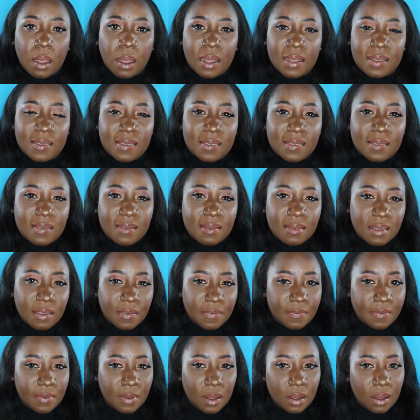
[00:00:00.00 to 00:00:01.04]

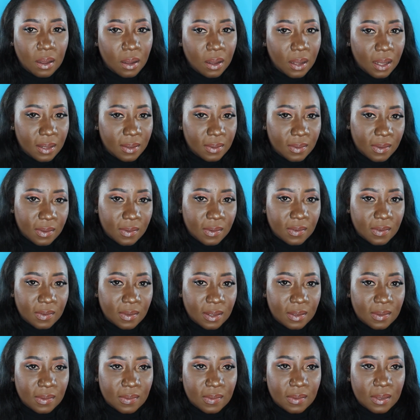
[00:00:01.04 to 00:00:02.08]
stiffer
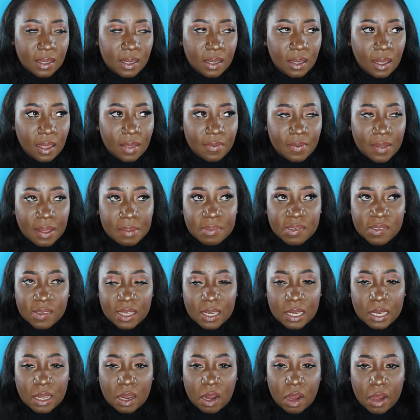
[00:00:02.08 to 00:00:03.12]
consistency, if I'm
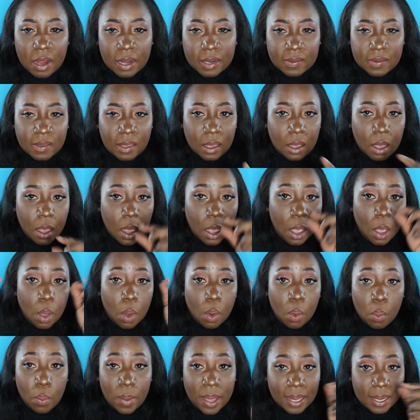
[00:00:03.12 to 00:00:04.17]
saying the correct thing,
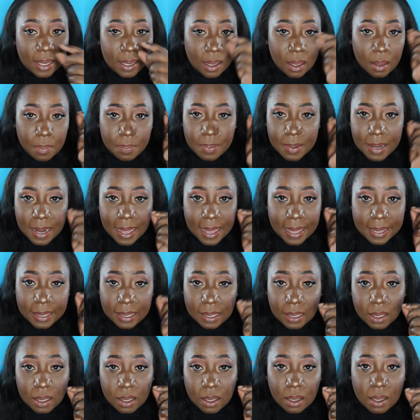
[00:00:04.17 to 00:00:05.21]
when
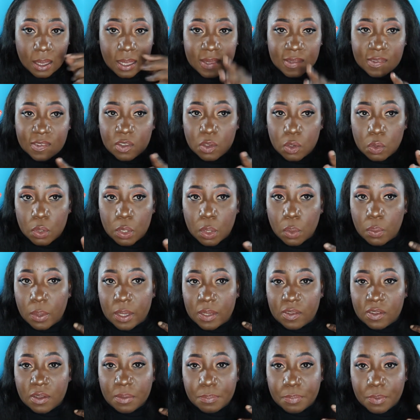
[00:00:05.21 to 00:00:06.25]
applying, because you know you
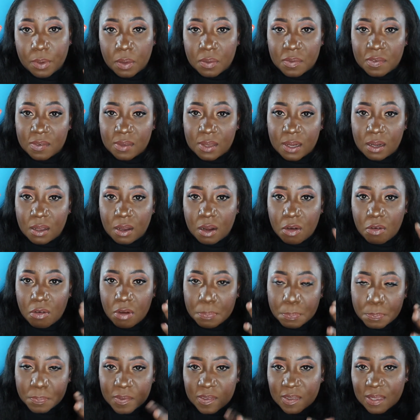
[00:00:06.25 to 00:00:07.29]
want your brows to look
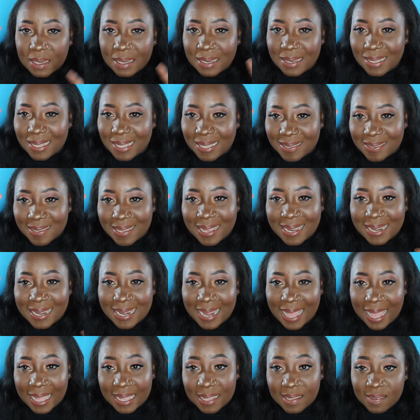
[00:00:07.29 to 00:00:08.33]
crisp and neat and
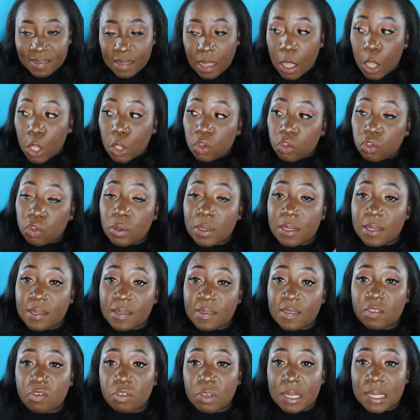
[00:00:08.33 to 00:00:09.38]
nice. So
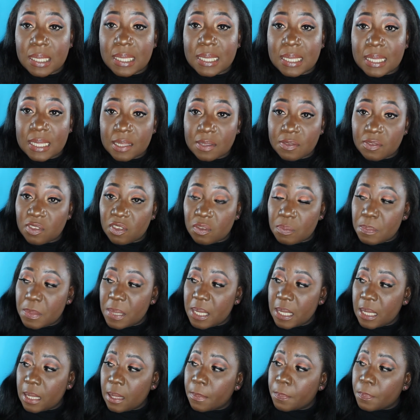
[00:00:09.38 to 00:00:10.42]
this really gives
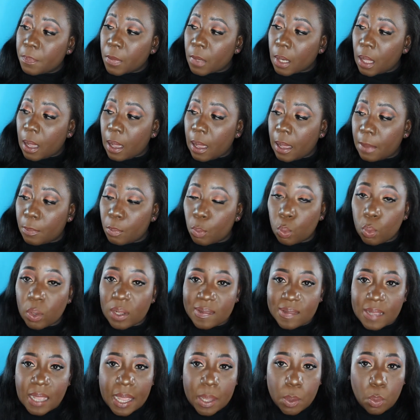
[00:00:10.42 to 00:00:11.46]
me
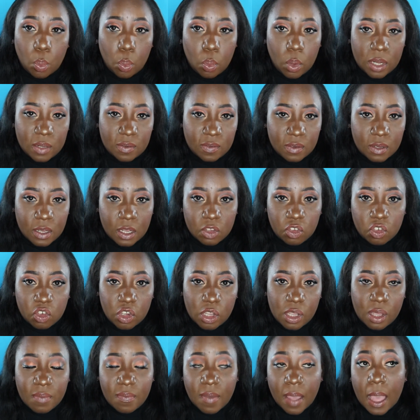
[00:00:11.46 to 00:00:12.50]
what I want to
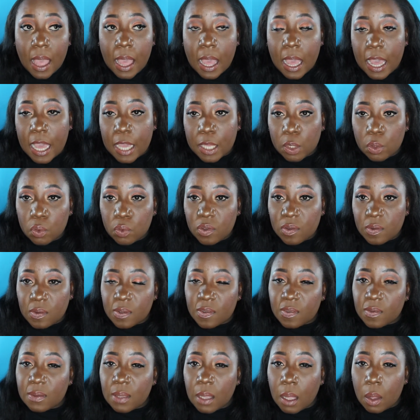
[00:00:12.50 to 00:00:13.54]
achieve. I use
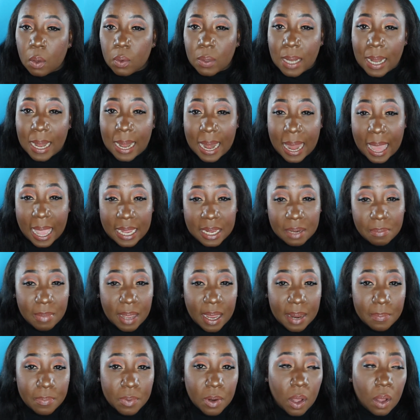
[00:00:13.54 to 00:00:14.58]
this to outline
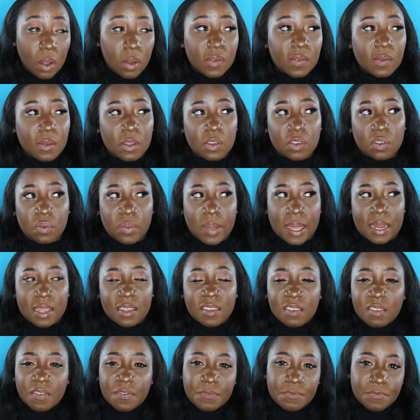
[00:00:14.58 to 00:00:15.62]
my brows as well
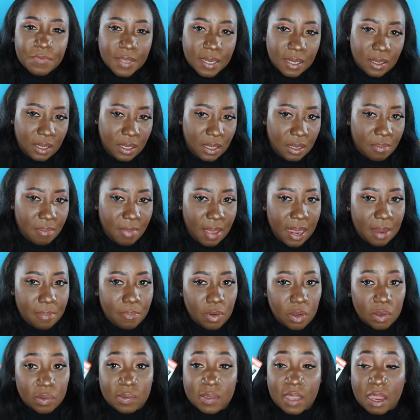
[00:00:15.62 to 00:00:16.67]
as fill in my
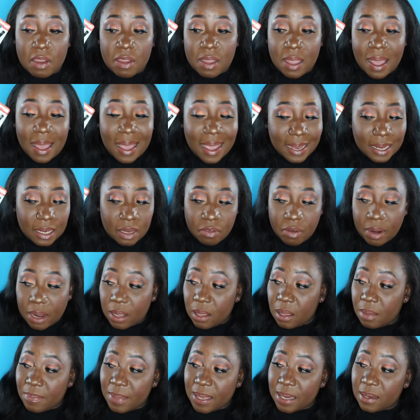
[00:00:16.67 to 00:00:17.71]
brows. I highly
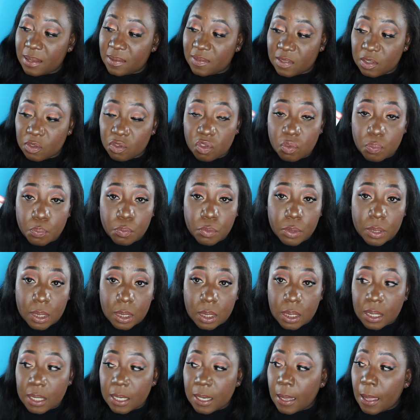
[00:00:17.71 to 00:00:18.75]
recommend this. It's pretty
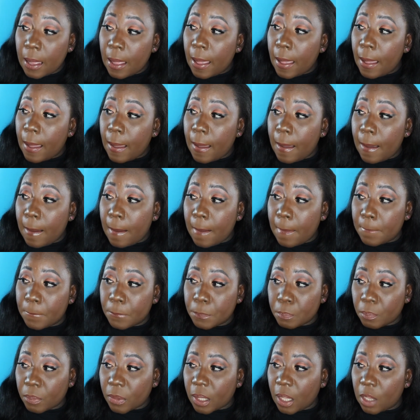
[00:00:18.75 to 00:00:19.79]
good,
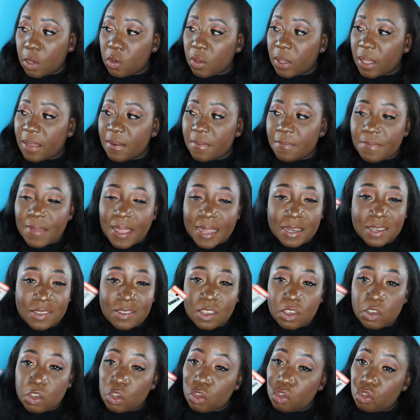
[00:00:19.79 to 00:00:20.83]
and you can find it
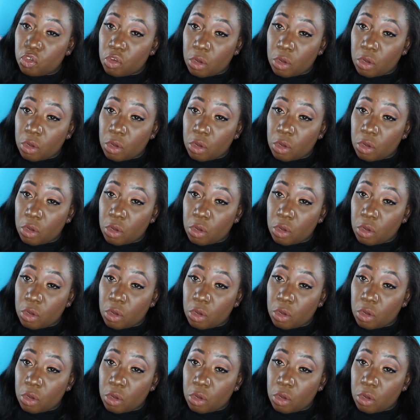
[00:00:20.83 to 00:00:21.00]
at your